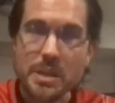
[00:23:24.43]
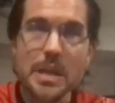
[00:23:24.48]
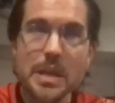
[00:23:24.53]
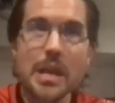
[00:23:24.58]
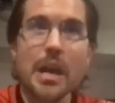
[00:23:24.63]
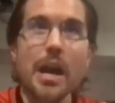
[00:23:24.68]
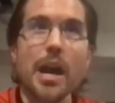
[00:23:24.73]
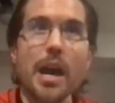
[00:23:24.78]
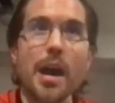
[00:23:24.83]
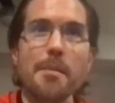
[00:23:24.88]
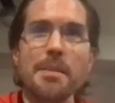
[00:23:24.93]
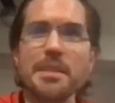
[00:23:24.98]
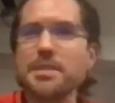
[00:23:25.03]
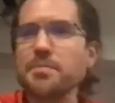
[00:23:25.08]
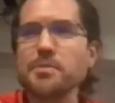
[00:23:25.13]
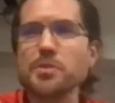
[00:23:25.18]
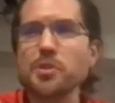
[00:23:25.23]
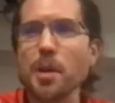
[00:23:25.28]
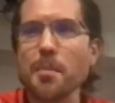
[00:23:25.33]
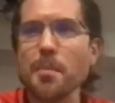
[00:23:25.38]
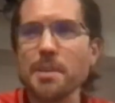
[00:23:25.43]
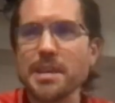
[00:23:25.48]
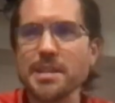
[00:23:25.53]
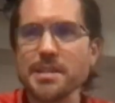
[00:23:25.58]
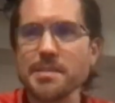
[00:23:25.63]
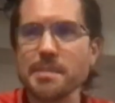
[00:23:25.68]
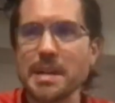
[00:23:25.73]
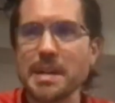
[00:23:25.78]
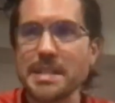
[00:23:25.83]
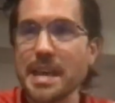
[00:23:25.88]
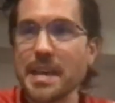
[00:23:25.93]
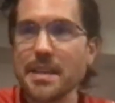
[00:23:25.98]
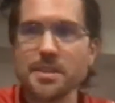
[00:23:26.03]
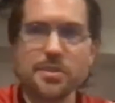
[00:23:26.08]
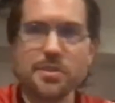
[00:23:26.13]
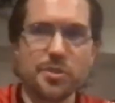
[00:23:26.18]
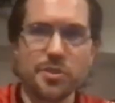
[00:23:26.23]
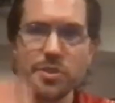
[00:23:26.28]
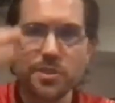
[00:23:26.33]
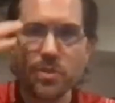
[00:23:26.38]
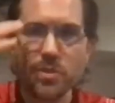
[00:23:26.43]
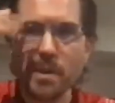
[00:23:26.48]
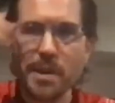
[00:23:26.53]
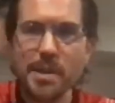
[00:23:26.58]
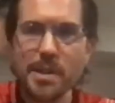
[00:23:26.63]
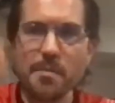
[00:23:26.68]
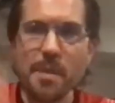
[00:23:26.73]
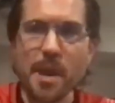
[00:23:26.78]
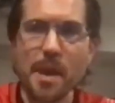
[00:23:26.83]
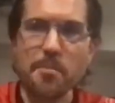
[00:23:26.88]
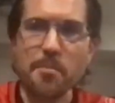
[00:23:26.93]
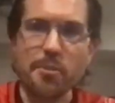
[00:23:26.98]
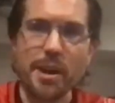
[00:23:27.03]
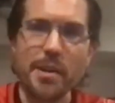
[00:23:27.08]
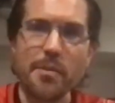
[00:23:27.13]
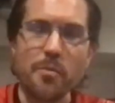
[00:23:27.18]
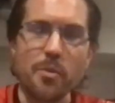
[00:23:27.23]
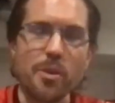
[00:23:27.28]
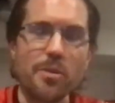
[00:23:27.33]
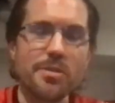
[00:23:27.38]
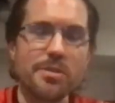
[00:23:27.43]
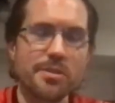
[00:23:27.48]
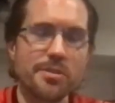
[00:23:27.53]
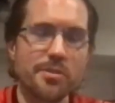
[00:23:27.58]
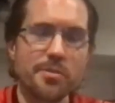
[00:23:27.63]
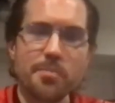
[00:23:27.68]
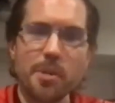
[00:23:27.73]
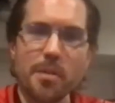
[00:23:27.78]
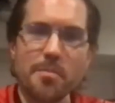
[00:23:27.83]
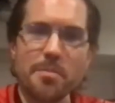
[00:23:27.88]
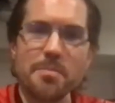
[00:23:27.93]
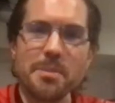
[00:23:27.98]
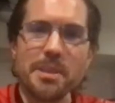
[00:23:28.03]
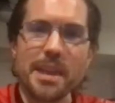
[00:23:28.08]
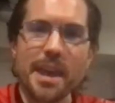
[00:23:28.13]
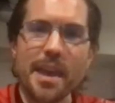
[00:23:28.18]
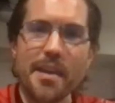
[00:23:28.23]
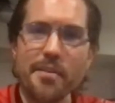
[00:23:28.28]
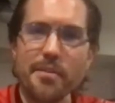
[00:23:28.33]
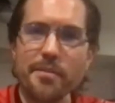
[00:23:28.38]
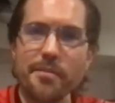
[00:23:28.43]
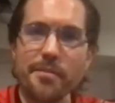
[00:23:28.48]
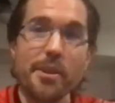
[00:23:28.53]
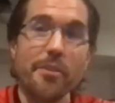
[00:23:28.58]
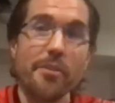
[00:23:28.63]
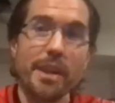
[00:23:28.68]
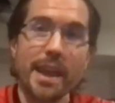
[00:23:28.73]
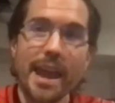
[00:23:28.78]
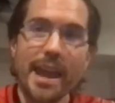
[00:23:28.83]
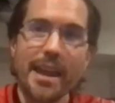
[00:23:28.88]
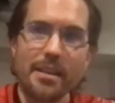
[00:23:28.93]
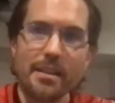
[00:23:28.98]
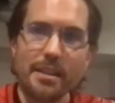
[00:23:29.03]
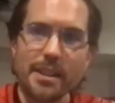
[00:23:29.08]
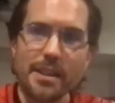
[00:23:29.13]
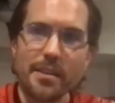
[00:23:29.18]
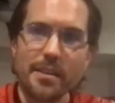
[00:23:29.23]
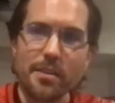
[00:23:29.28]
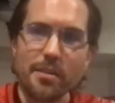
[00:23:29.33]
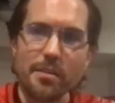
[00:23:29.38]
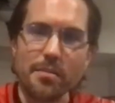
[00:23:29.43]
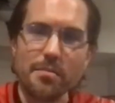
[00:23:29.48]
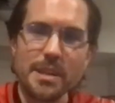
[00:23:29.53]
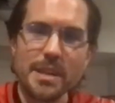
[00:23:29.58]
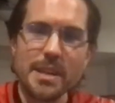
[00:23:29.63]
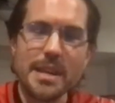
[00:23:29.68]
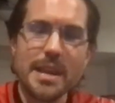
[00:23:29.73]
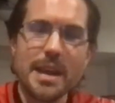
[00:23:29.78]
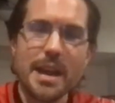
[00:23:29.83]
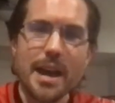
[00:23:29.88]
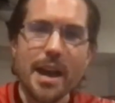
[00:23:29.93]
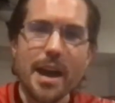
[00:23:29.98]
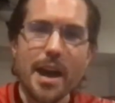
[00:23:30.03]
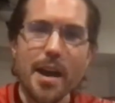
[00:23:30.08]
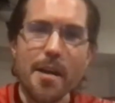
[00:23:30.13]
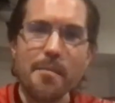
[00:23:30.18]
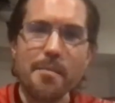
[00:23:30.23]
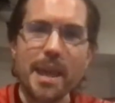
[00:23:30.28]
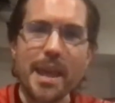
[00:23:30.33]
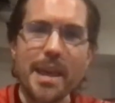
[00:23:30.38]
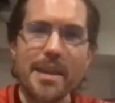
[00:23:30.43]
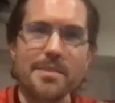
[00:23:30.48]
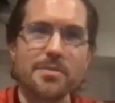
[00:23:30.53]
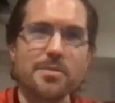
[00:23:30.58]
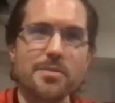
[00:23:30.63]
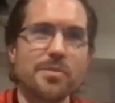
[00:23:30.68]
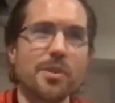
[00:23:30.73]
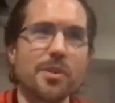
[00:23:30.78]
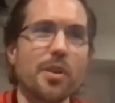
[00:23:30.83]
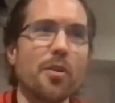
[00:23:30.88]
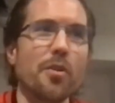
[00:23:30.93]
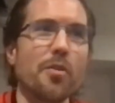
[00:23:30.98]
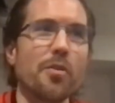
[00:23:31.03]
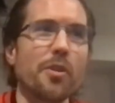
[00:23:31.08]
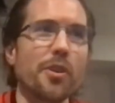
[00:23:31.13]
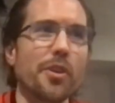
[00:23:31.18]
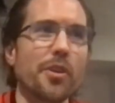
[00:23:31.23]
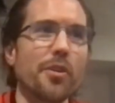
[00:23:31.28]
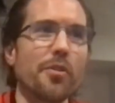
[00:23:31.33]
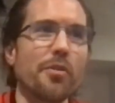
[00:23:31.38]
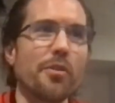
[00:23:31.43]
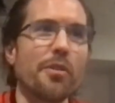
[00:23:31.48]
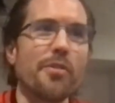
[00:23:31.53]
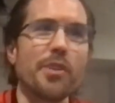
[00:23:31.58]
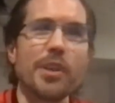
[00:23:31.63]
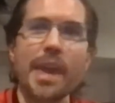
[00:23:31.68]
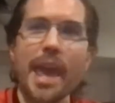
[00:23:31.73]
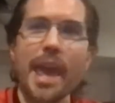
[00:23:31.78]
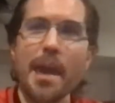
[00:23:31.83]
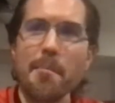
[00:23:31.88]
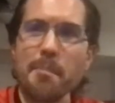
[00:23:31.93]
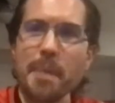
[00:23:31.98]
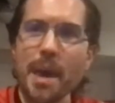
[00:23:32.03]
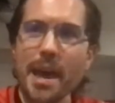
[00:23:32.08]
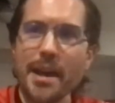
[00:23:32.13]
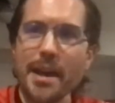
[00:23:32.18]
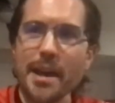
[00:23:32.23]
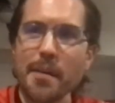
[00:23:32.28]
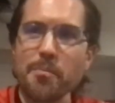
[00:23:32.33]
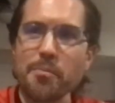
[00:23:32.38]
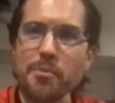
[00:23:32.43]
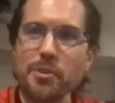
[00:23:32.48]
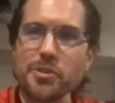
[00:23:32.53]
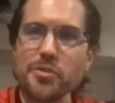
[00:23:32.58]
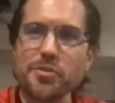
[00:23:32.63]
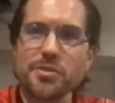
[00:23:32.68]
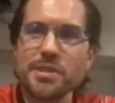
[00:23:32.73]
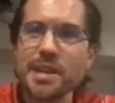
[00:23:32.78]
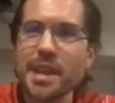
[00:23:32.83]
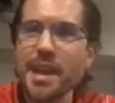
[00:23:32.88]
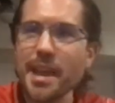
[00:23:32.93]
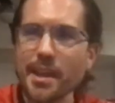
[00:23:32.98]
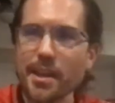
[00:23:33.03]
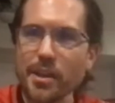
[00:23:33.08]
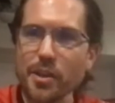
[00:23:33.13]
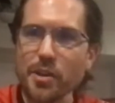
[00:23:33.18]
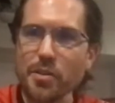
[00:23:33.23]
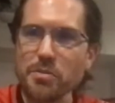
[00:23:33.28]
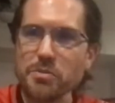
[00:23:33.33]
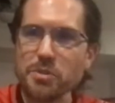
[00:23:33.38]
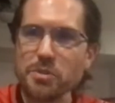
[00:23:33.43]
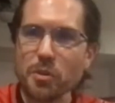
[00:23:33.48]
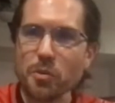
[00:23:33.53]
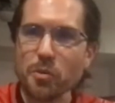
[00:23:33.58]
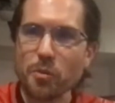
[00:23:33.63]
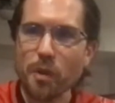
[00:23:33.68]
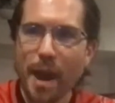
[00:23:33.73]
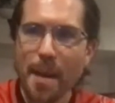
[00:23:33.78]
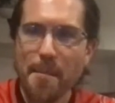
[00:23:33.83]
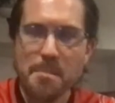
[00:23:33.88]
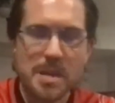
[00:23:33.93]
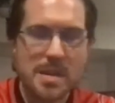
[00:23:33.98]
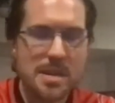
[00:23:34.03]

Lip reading: And this was not because of my dad. This is just the way that my brain works, as you probably gathered, very analytical. So, if you can't back up what you're saying, it's all crap.